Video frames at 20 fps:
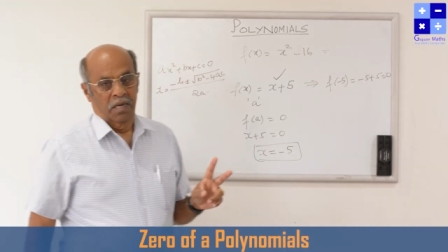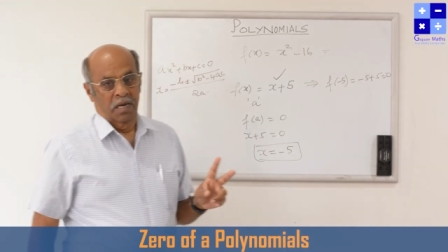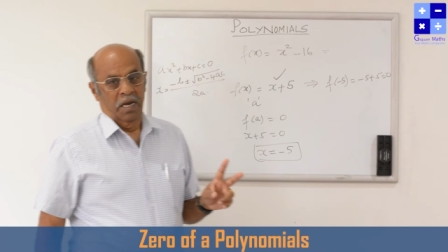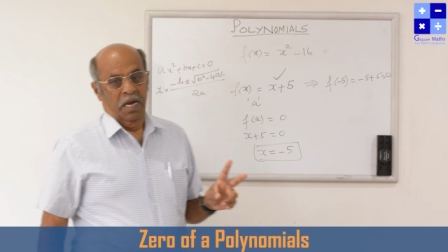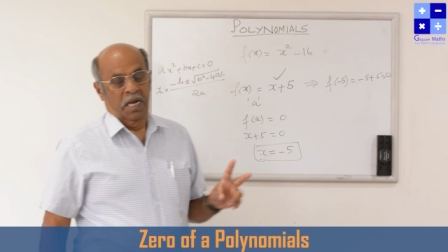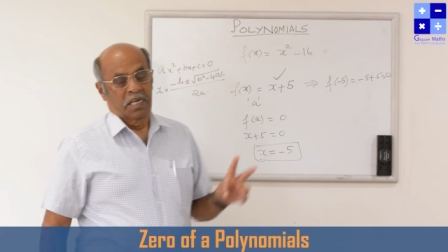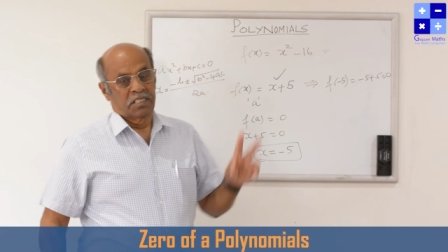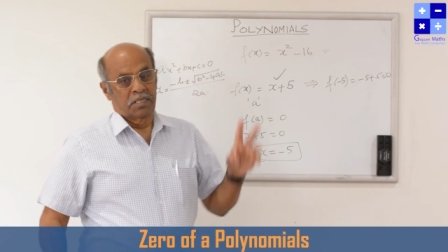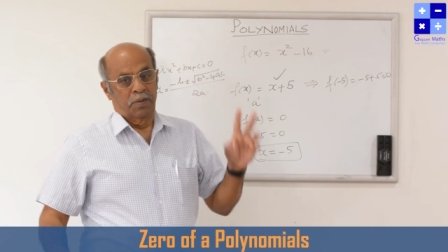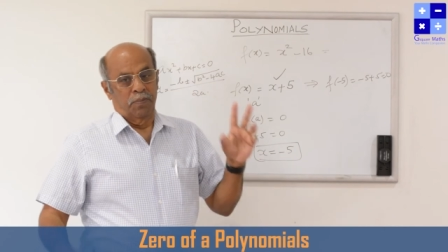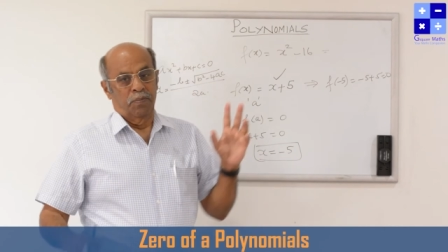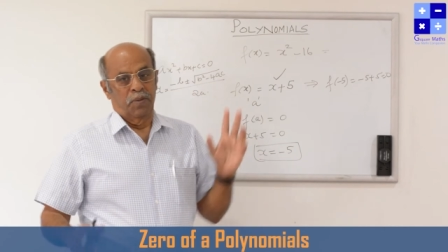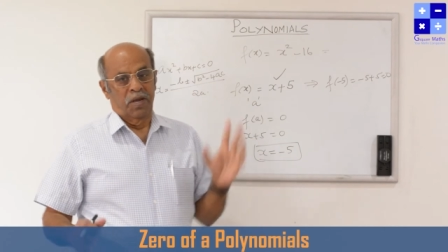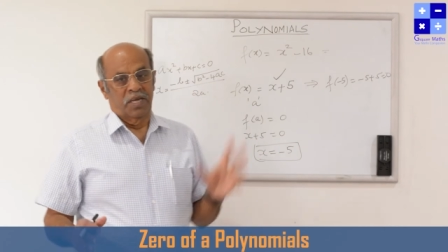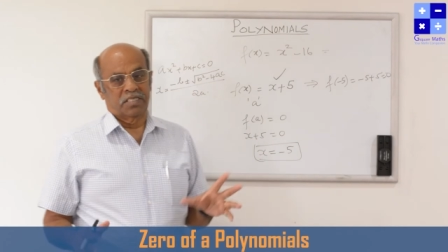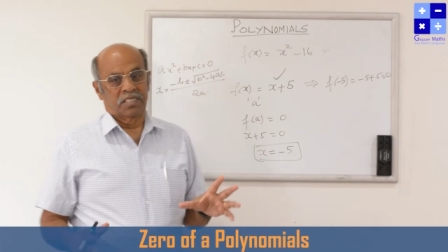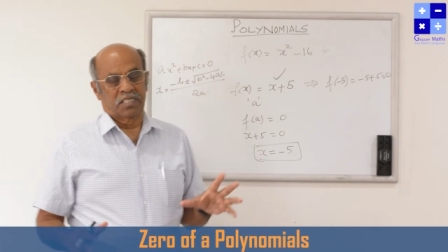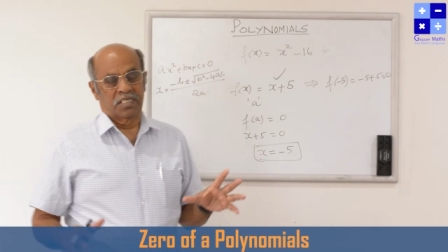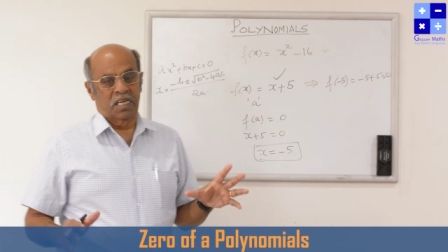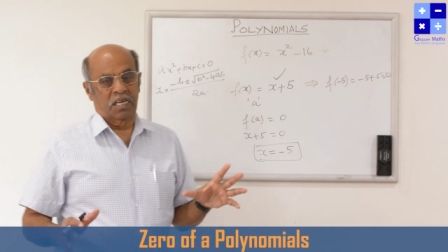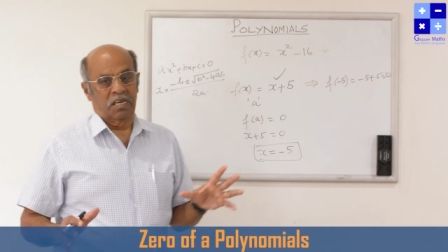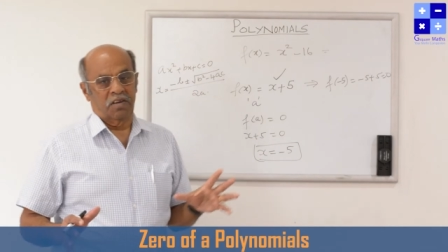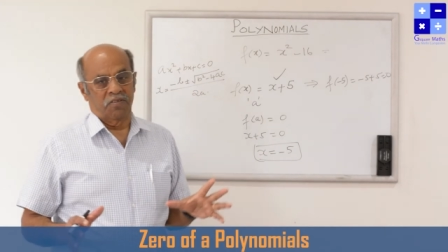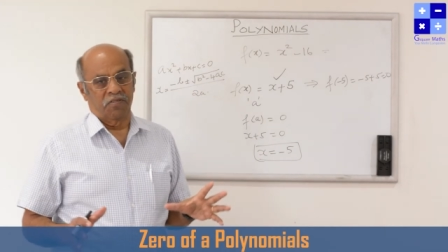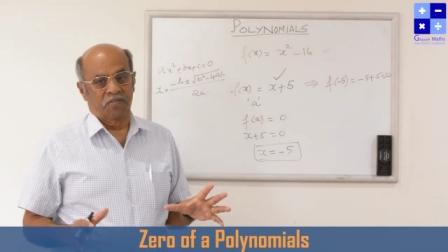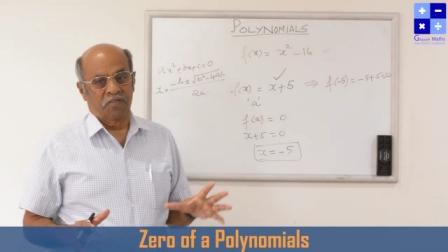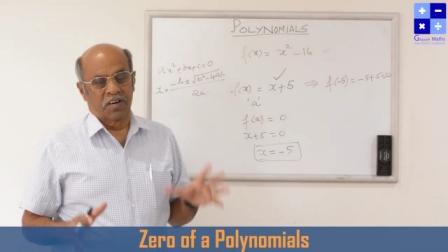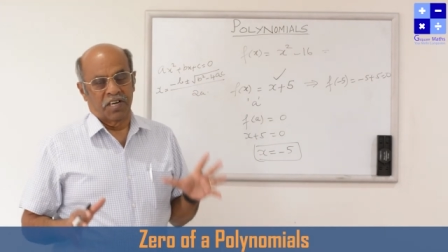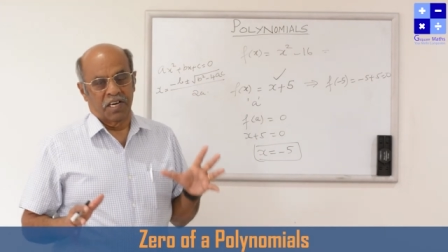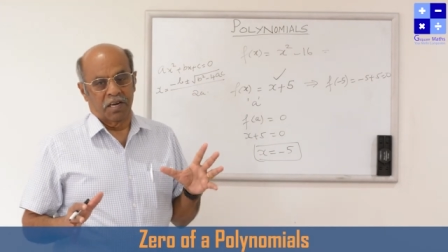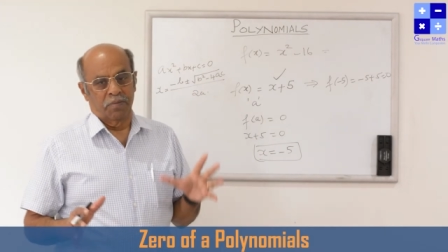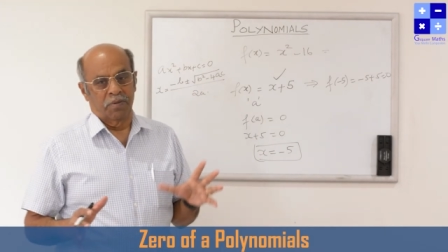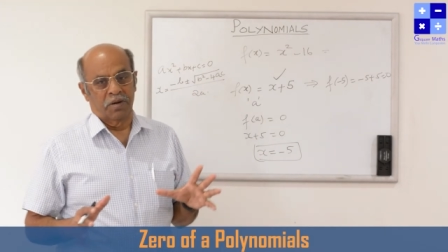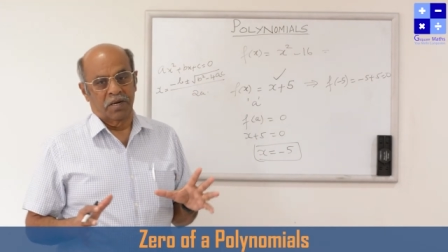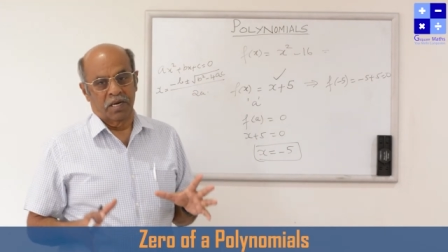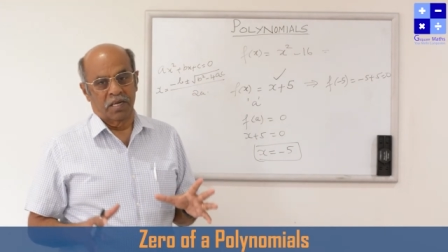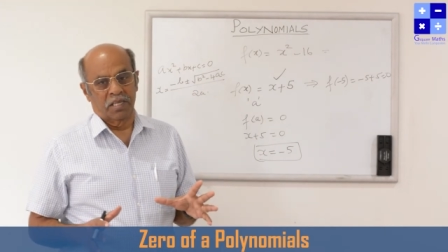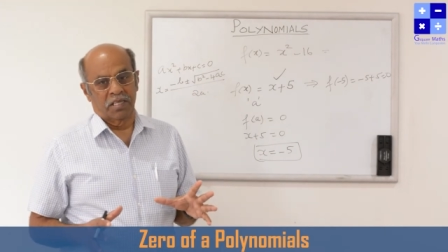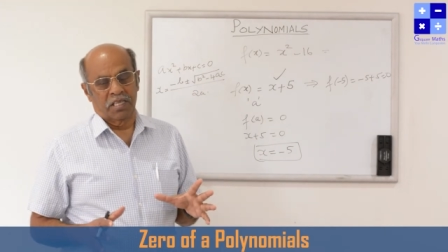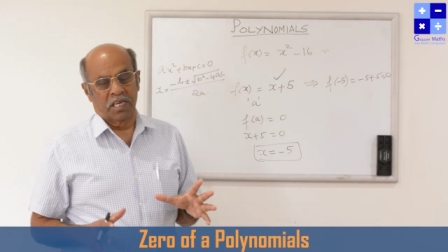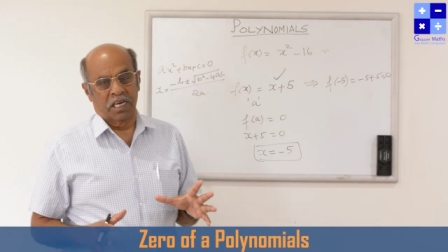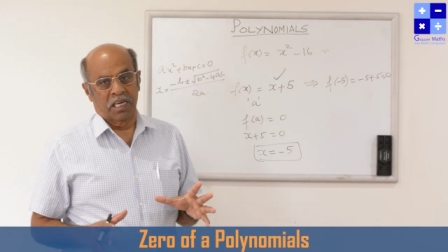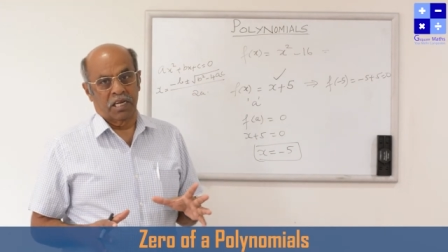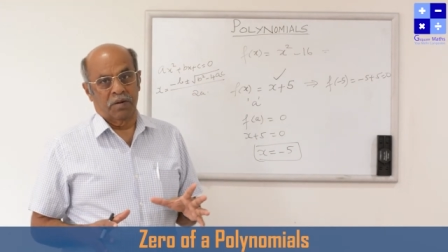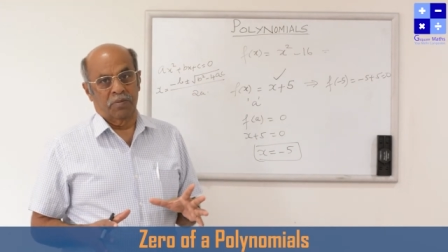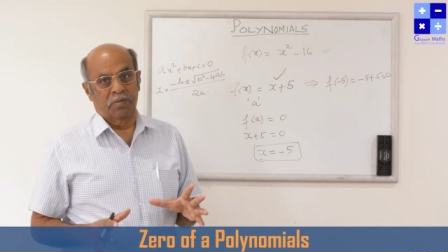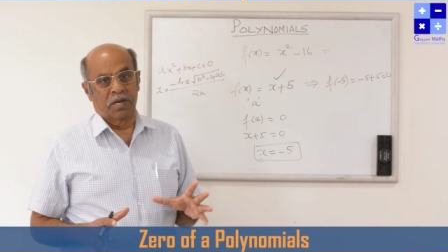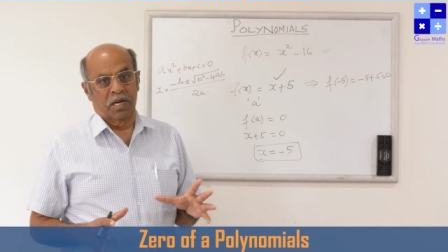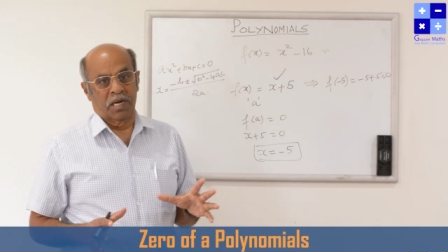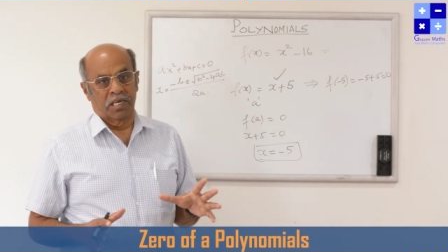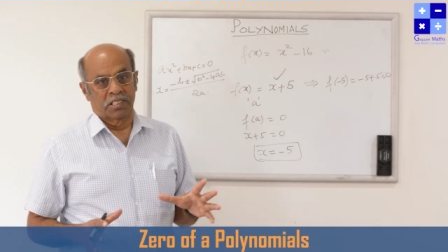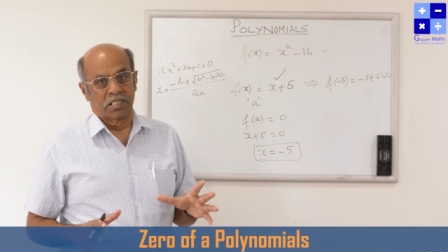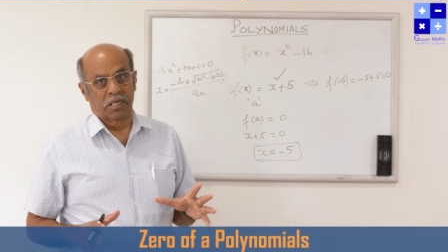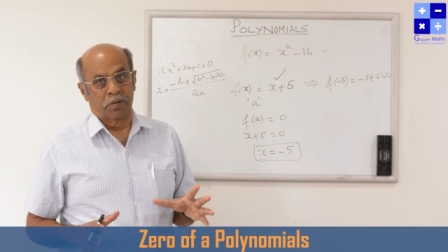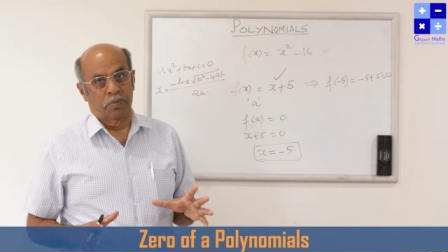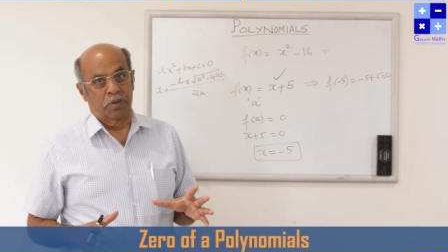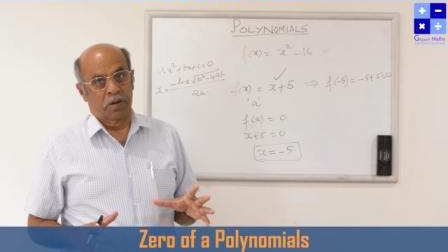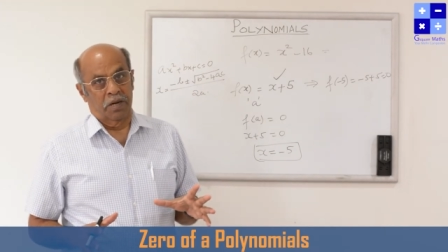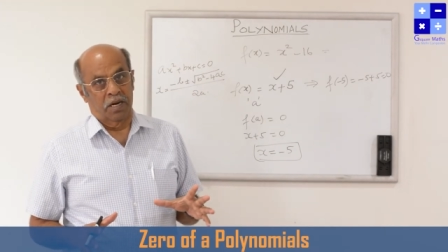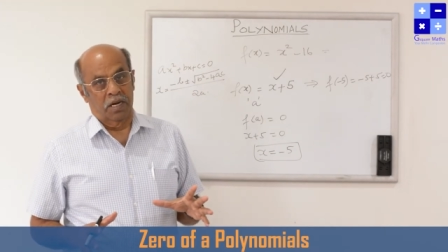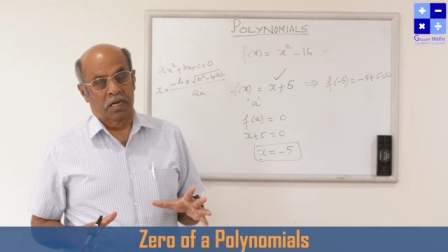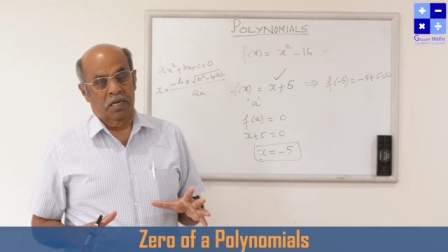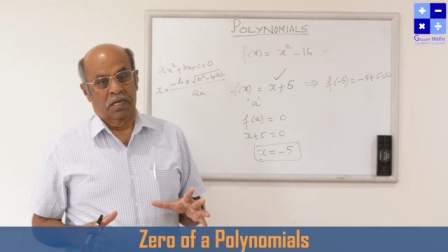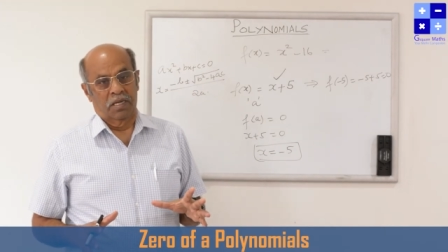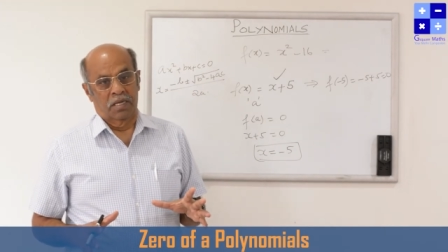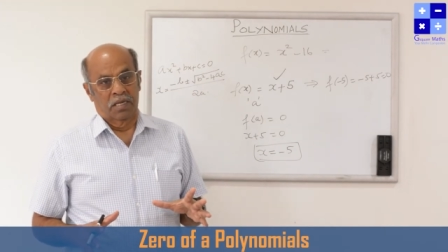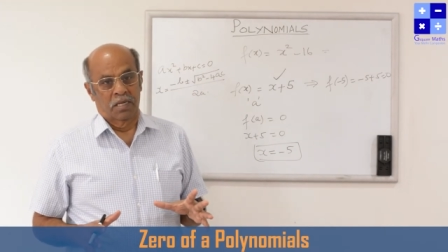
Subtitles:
It's a basic fundamental theorem in algebra.